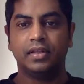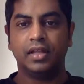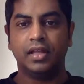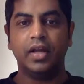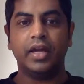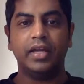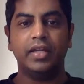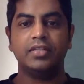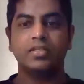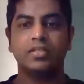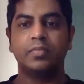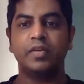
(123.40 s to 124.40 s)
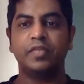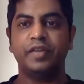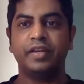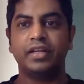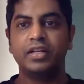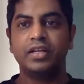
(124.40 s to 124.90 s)
Okay. So perfect.
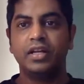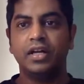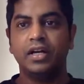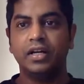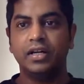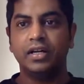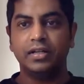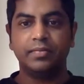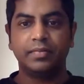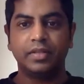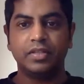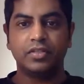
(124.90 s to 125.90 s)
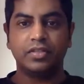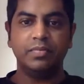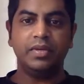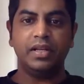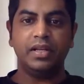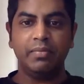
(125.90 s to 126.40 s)
So Simran,
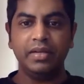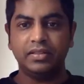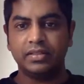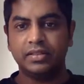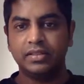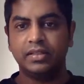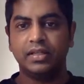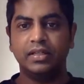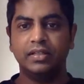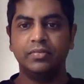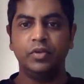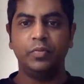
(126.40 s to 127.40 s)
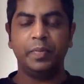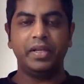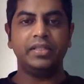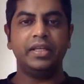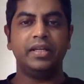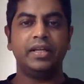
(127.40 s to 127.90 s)
Amit, you people are there,
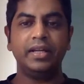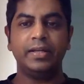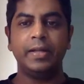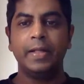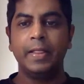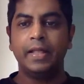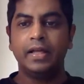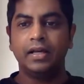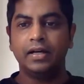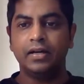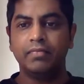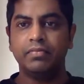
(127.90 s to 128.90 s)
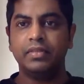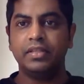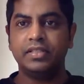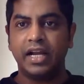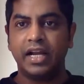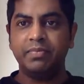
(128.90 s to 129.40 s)
right? The chat
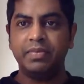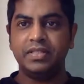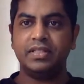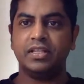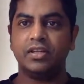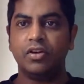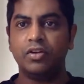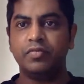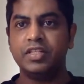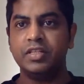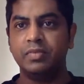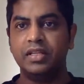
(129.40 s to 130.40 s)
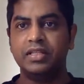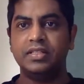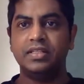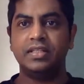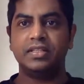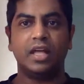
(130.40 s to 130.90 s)
messages are not visible. Is this
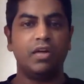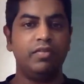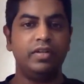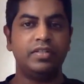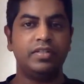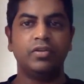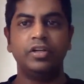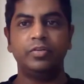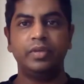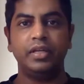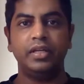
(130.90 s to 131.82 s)
how it's going to be?